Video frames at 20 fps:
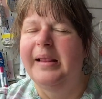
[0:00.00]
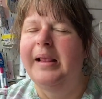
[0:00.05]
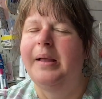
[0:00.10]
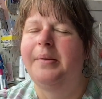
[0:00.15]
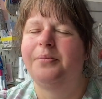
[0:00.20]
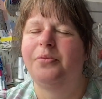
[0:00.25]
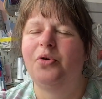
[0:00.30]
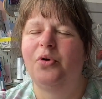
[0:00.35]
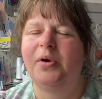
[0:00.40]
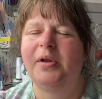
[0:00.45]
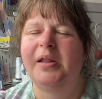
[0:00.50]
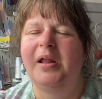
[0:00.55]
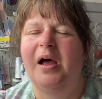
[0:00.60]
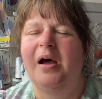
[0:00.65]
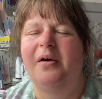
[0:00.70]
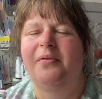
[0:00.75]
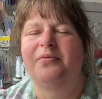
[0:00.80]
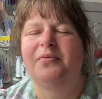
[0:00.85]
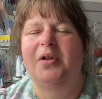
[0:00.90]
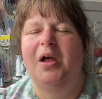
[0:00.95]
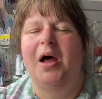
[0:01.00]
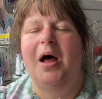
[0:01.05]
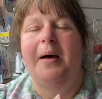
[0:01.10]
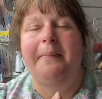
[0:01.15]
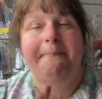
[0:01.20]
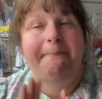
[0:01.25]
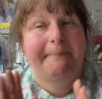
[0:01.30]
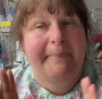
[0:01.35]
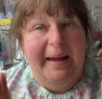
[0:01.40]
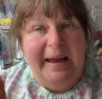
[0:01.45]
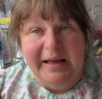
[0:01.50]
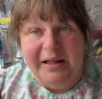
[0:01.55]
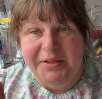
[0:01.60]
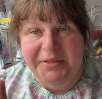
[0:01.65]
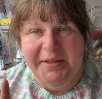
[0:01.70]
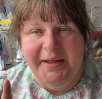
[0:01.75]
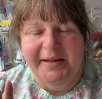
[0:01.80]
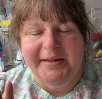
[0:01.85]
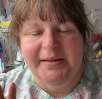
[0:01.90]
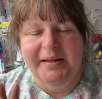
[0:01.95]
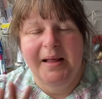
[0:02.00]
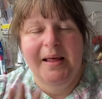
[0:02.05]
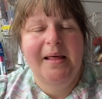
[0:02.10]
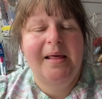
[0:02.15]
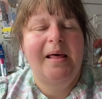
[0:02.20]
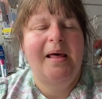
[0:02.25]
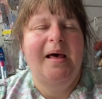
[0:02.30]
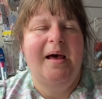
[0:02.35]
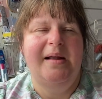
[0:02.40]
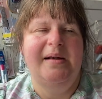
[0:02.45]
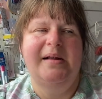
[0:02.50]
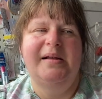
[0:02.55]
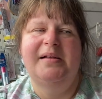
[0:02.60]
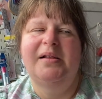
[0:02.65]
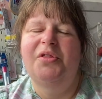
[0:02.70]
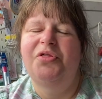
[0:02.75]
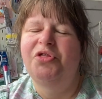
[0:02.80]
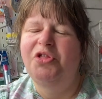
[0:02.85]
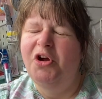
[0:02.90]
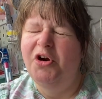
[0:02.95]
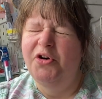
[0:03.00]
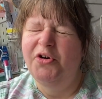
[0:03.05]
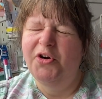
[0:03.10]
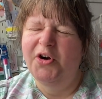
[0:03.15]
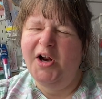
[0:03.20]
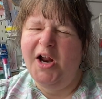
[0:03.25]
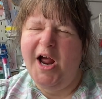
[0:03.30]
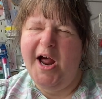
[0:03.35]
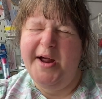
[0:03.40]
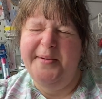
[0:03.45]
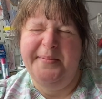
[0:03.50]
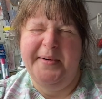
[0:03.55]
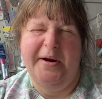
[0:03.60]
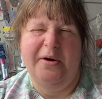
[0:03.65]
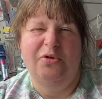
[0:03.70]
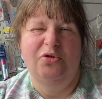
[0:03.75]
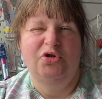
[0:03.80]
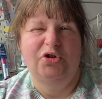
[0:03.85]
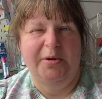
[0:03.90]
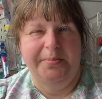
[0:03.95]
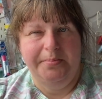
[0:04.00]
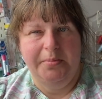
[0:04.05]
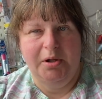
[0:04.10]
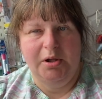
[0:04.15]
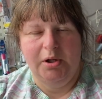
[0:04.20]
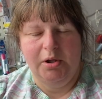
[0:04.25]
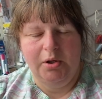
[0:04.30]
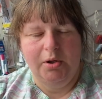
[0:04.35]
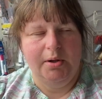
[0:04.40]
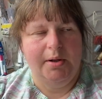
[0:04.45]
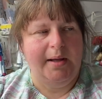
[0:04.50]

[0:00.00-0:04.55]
I'm going to have to unpick this, and it's the third Carmel jumpsuit.